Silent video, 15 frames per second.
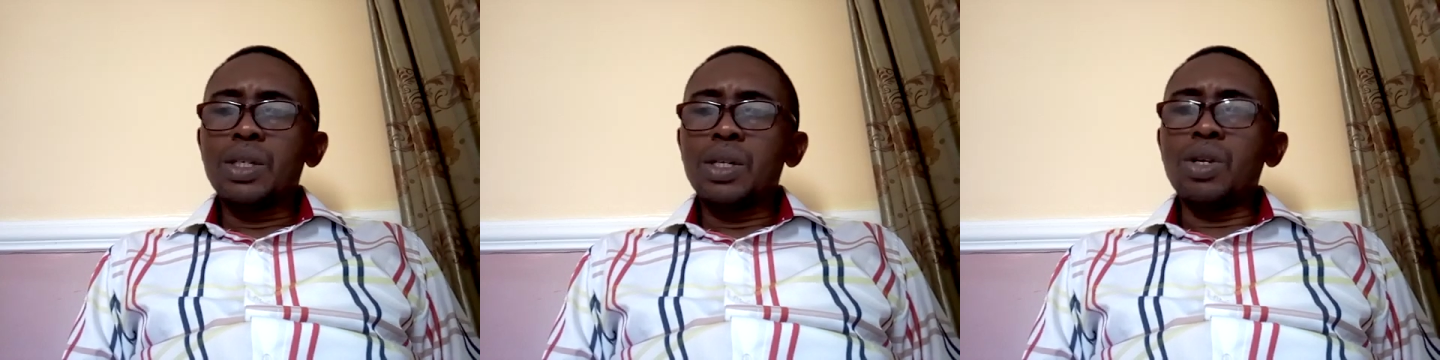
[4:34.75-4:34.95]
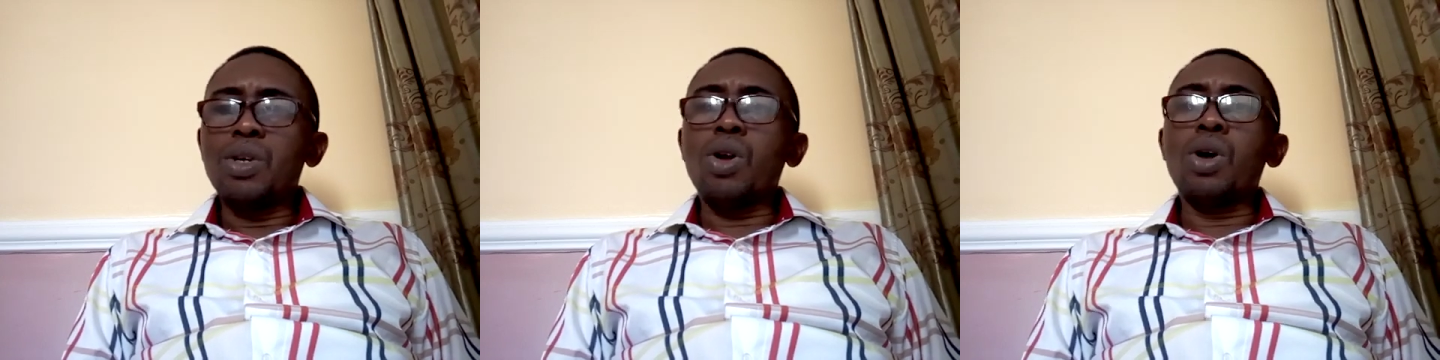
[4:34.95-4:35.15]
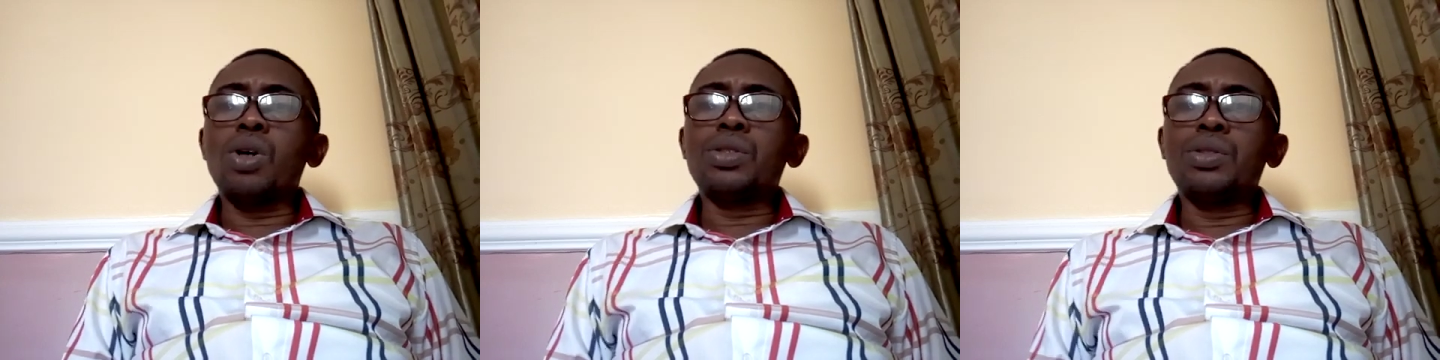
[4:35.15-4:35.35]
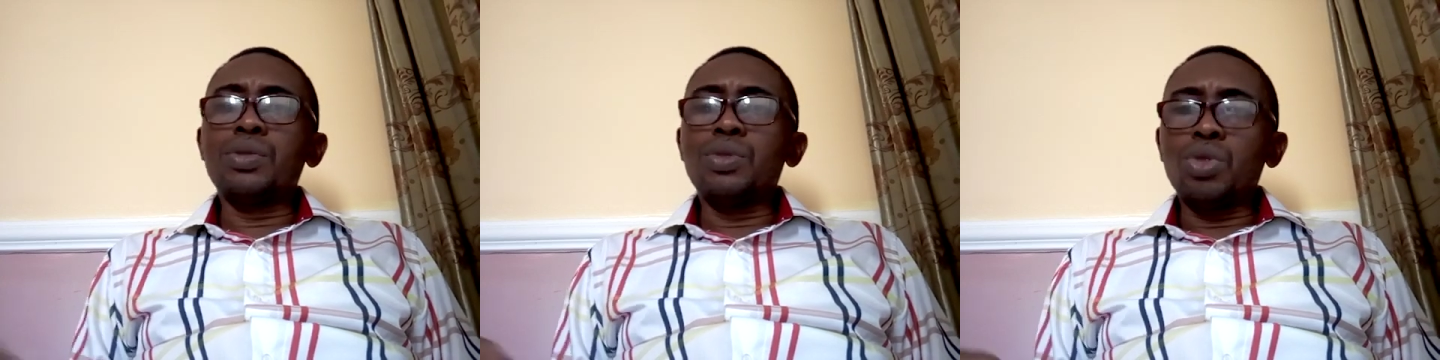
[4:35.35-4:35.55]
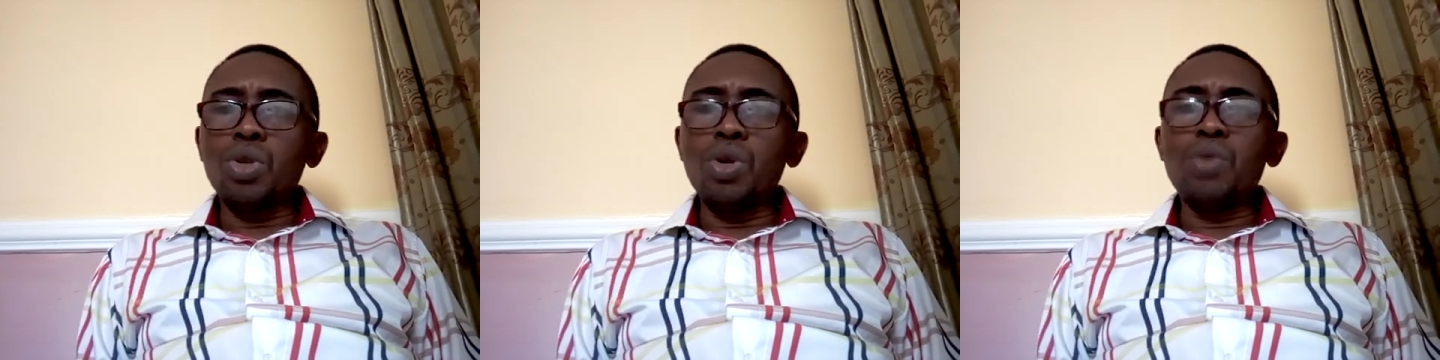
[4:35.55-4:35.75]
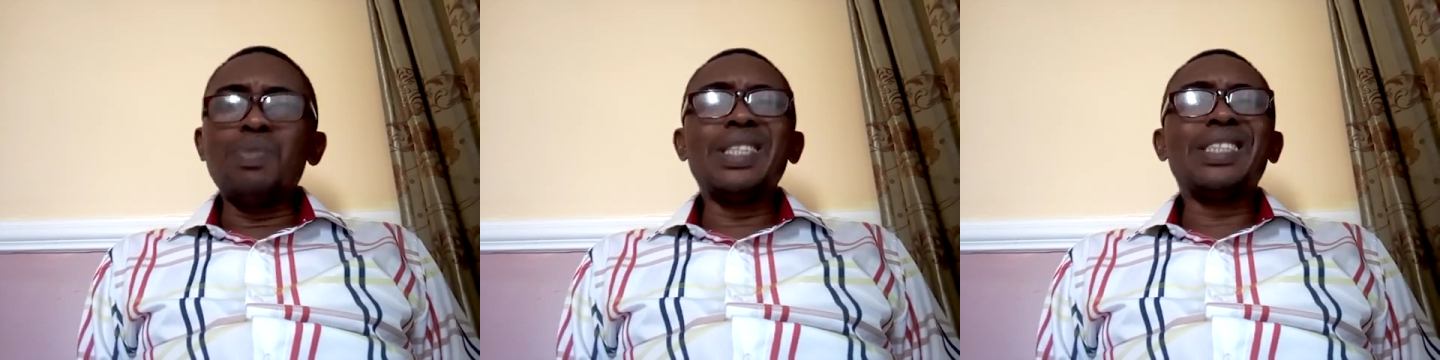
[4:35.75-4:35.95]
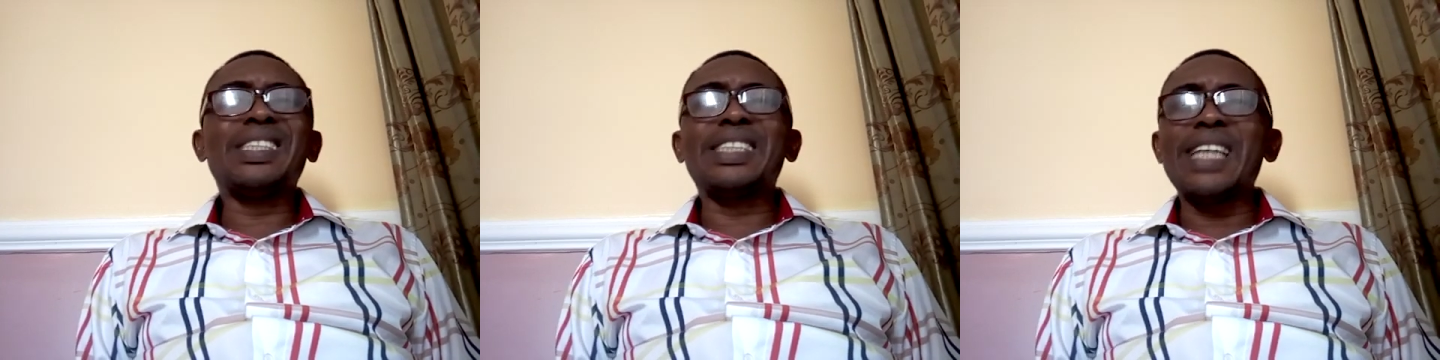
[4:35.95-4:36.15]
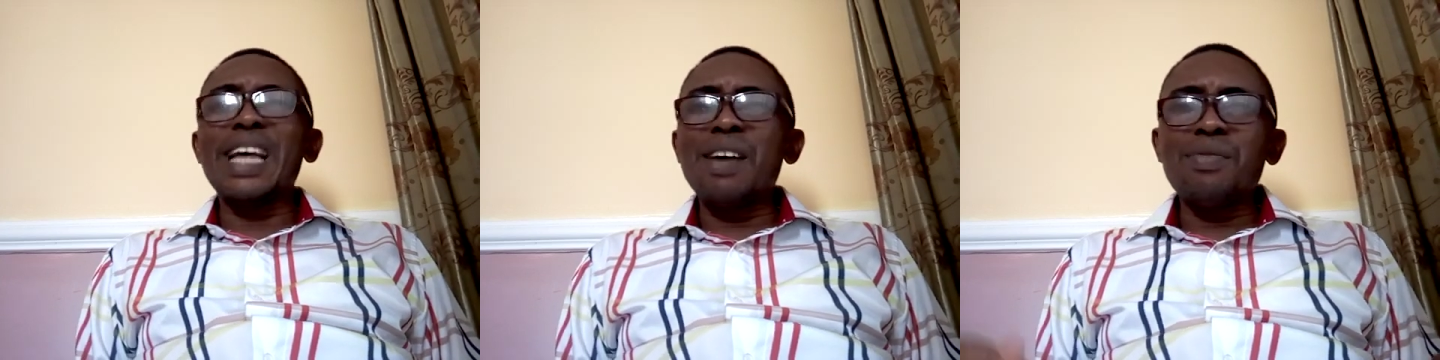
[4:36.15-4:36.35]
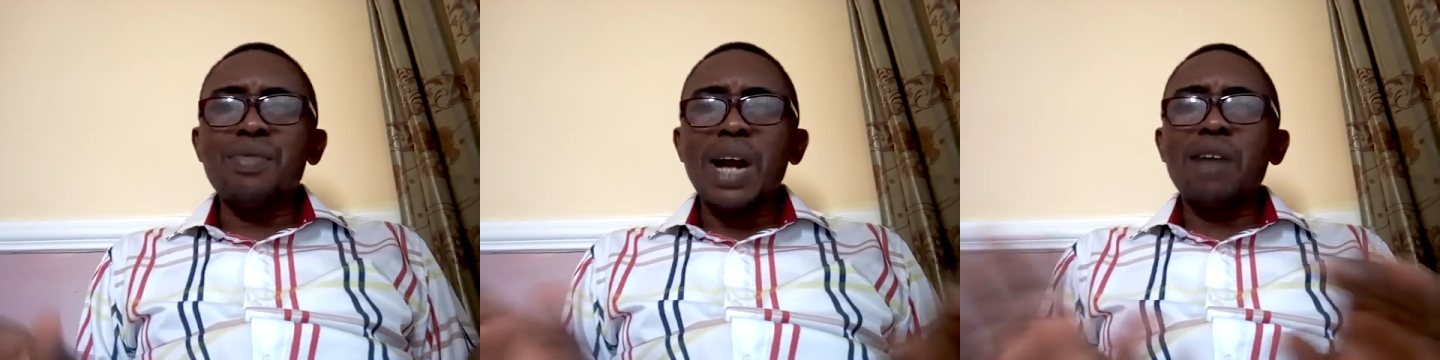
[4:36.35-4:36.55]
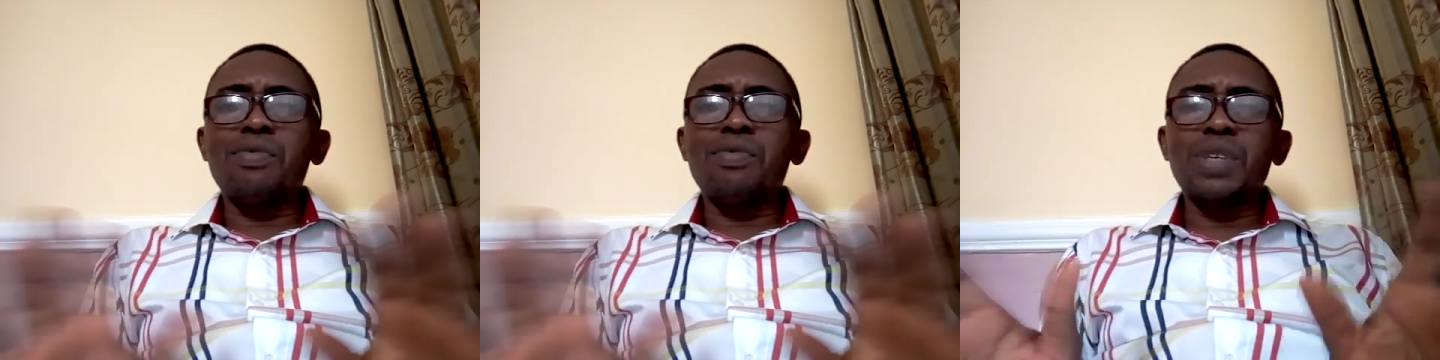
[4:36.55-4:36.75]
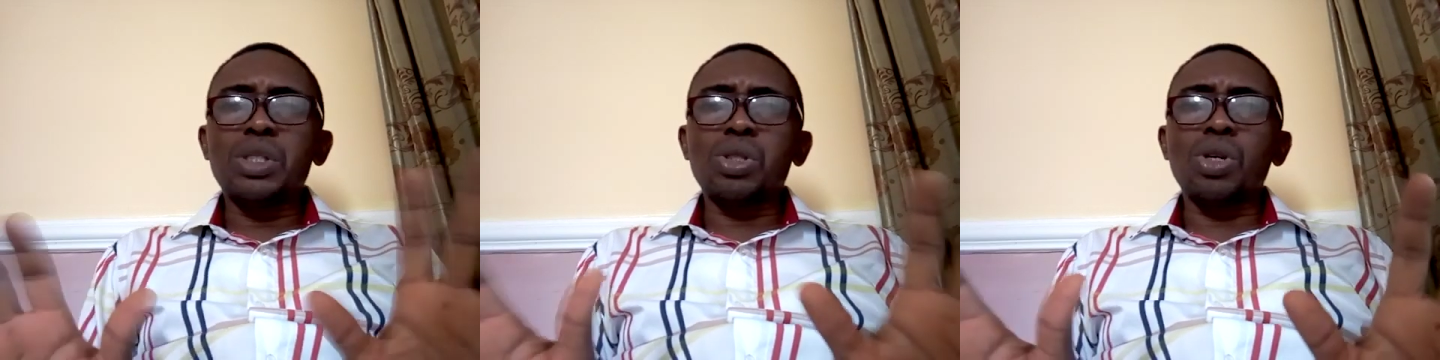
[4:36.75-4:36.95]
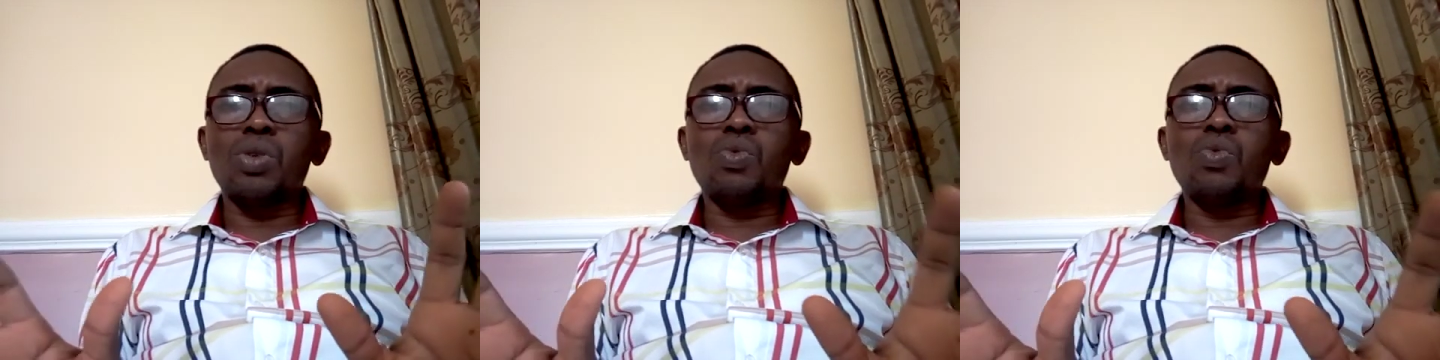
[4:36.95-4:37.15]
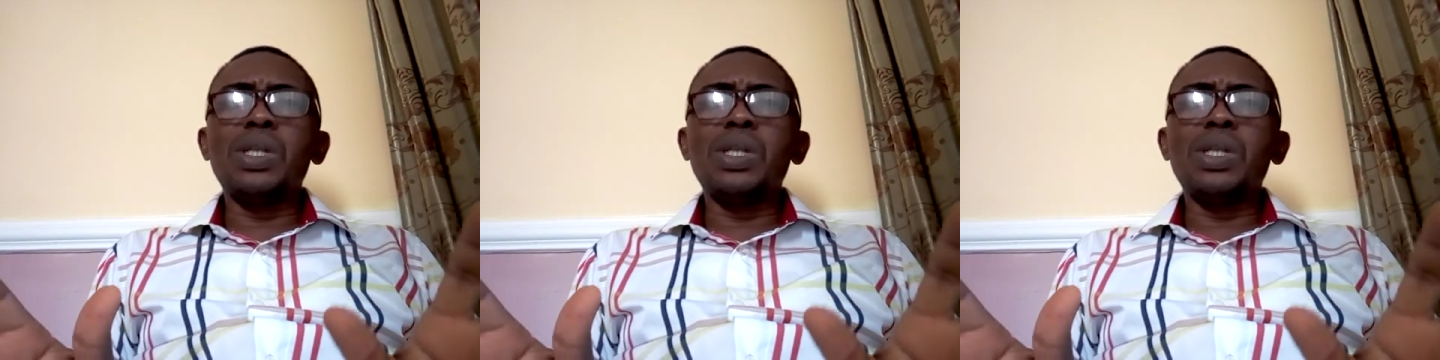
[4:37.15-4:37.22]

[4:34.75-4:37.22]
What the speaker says: The Lord showed me several visions,